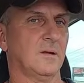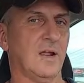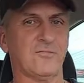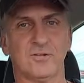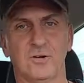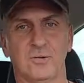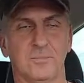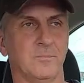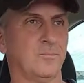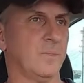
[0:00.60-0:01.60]
Good
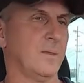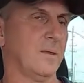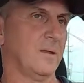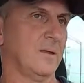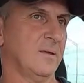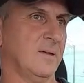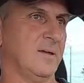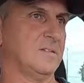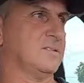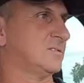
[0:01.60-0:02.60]
afternoon.
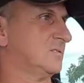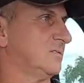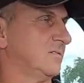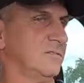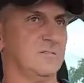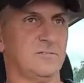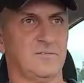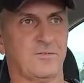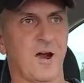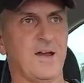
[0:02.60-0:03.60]
It's
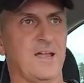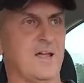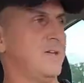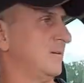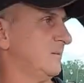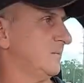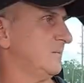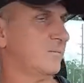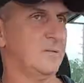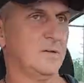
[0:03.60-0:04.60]
Friday,
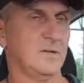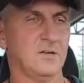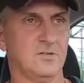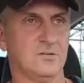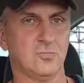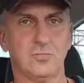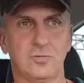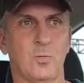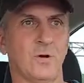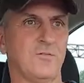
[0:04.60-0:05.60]

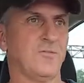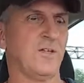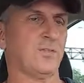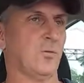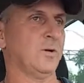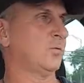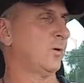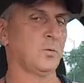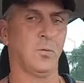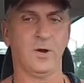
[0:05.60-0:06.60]
June 25th,
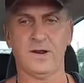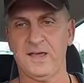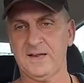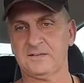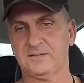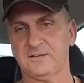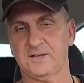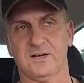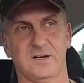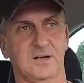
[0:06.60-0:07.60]
2021 at
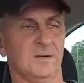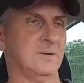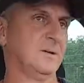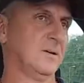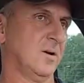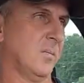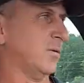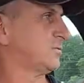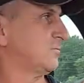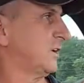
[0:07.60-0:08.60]

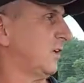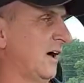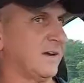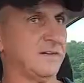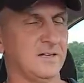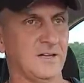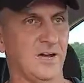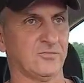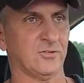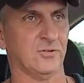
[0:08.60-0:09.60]
almost 3 o'clock in the
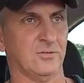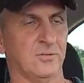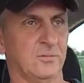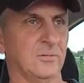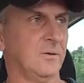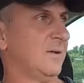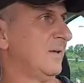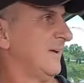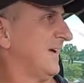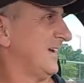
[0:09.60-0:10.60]

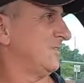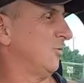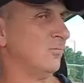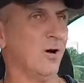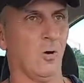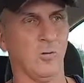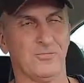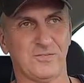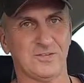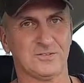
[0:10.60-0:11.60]
afternoon. I don't know
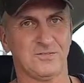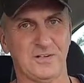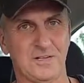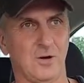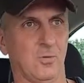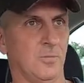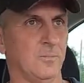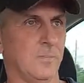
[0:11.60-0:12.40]
if this video